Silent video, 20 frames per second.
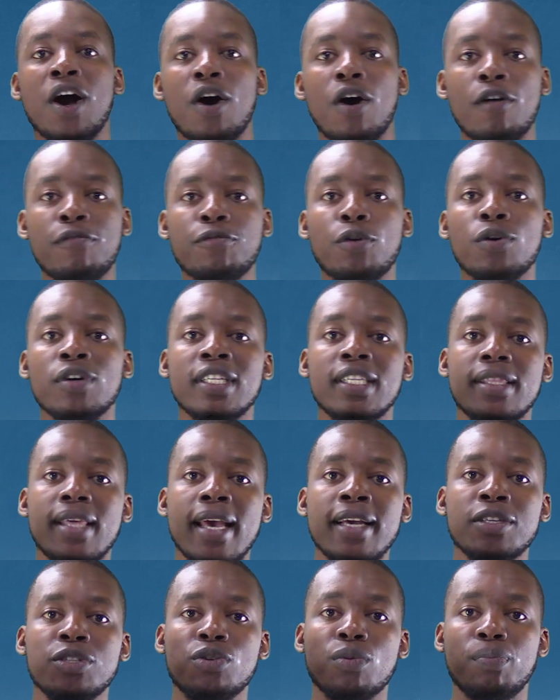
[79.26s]
of course,
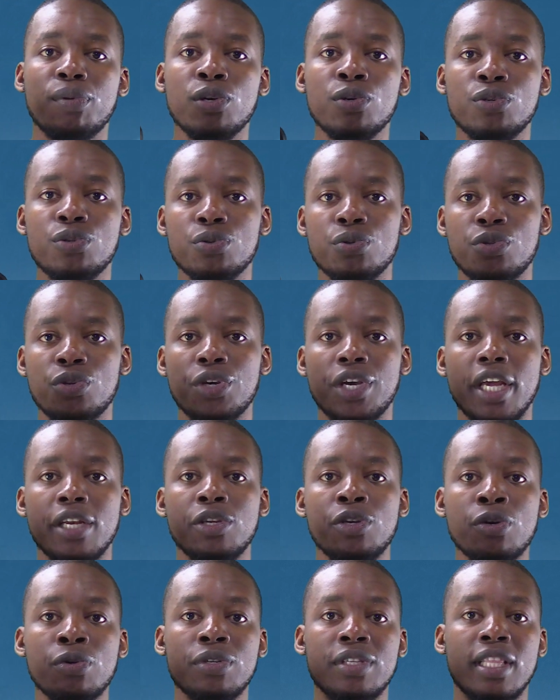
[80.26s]
thanks to Bluetooth, you can
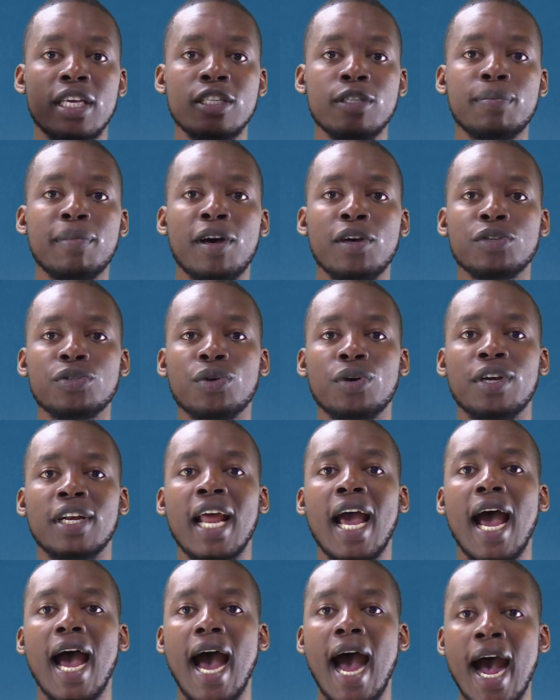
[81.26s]
use this mouse on
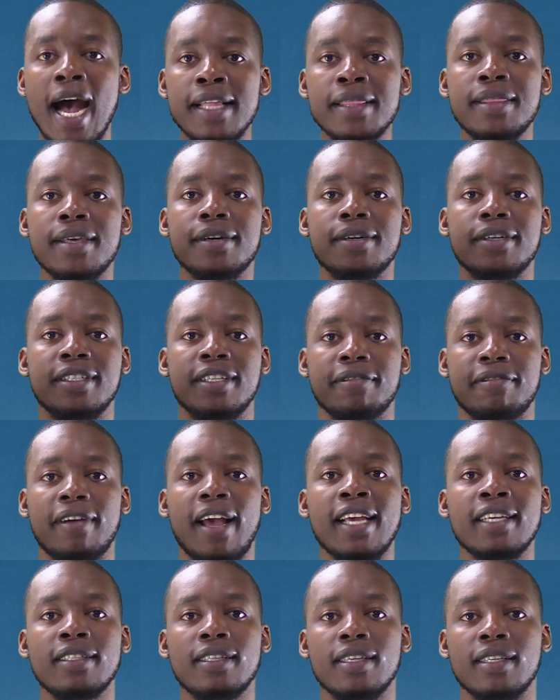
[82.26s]
other
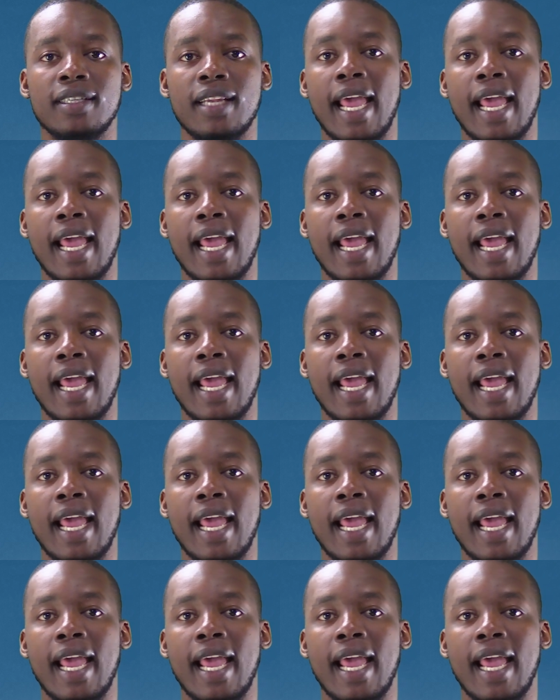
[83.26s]
devices